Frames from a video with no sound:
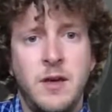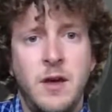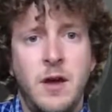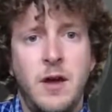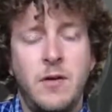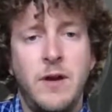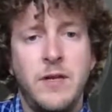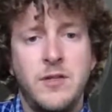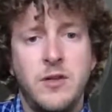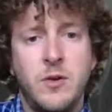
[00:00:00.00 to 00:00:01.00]
All
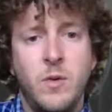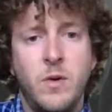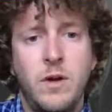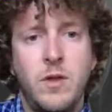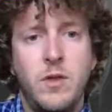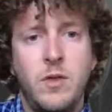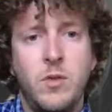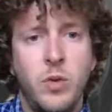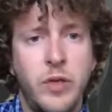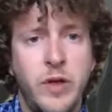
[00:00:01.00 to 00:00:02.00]
right, so the
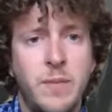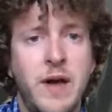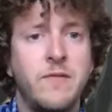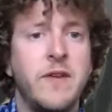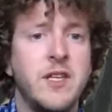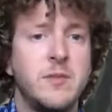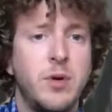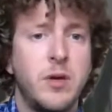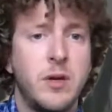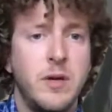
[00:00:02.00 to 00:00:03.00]
cool thing about
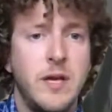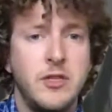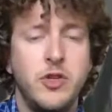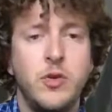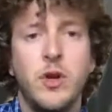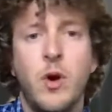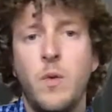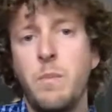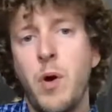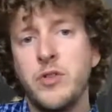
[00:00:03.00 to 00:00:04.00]
Facebook is you can
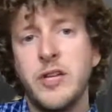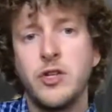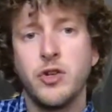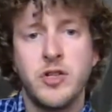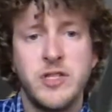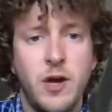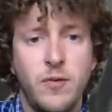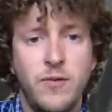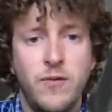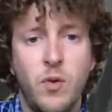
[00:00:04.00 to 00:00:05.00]
post as
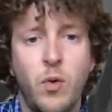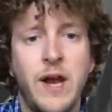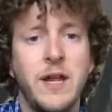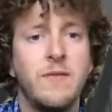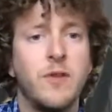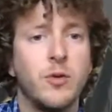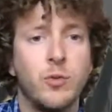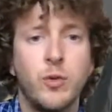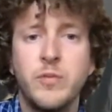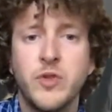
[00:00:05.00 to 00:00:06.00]
yourself or any of the
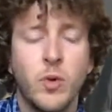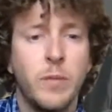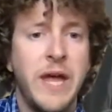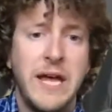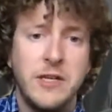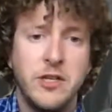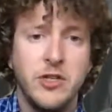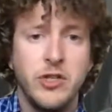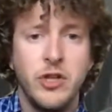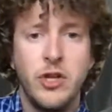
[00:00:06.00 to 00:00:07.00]
groups or
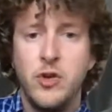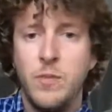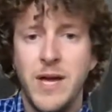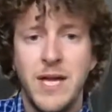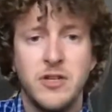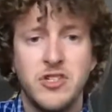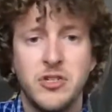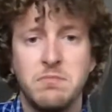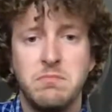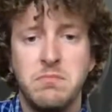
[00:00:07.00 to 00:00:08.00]
pages that you
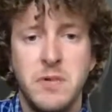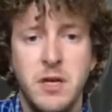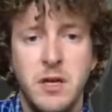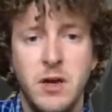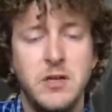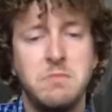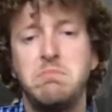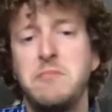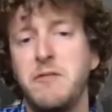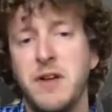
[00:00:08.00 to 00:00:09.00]
manage. Now, I
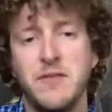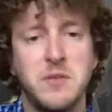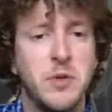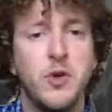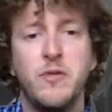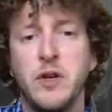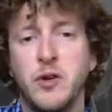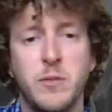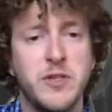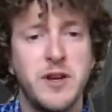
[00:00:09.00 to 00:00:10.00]
definitely have some goofy
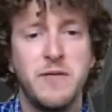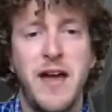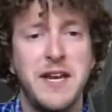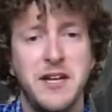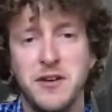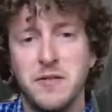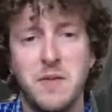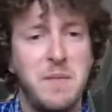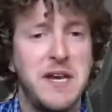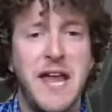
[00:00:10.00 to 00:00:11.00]
groups that I've had here
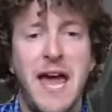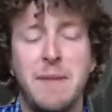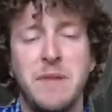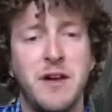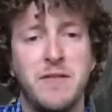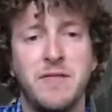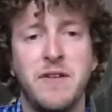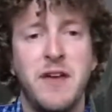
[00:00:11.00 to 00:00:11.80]
that I've been an admin of